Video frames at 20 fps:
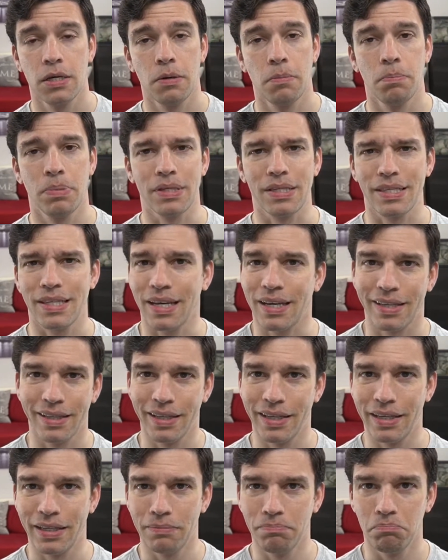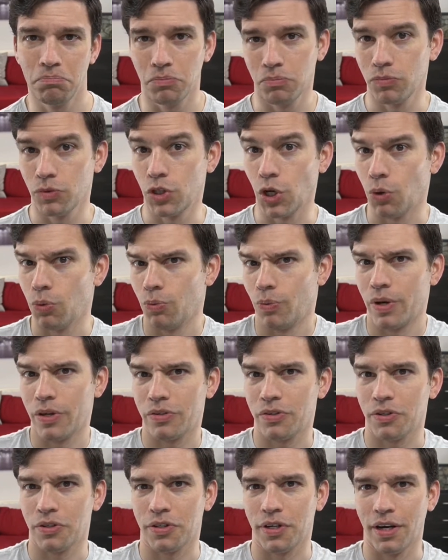But secondly, don't
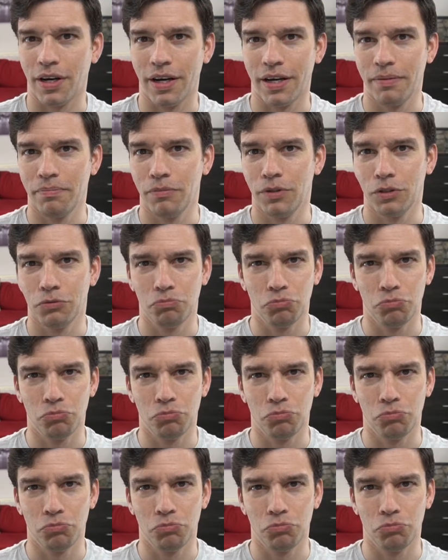waste your time